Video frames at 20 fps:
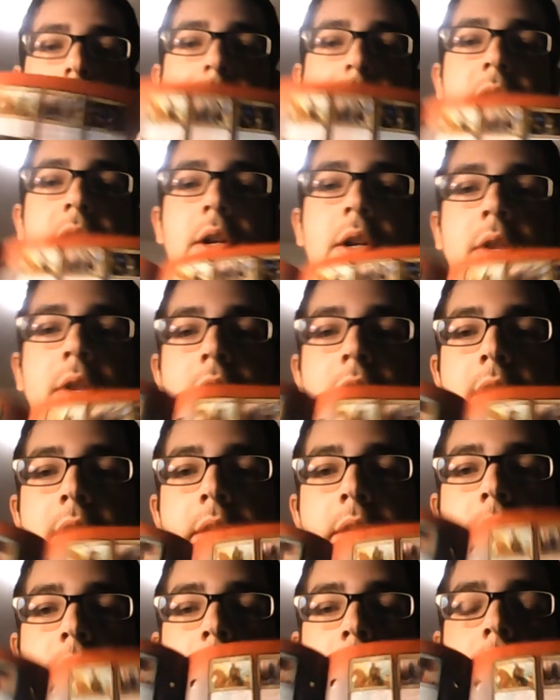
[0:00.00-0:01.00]
I mean, you can
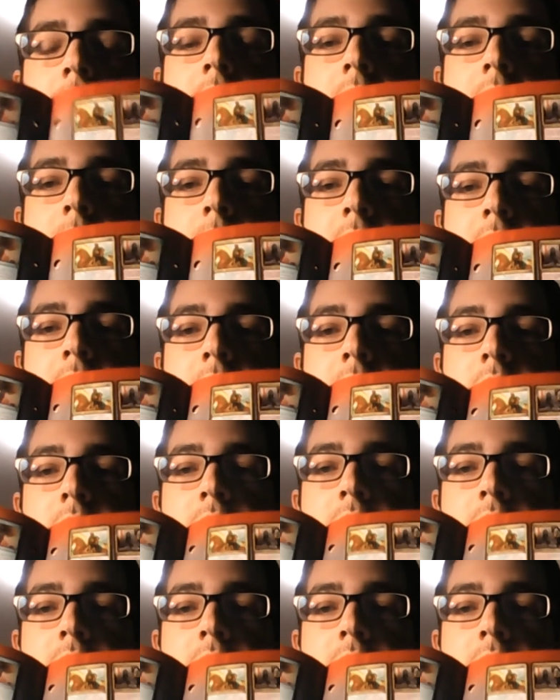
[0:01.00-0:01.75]
find this online, but it goes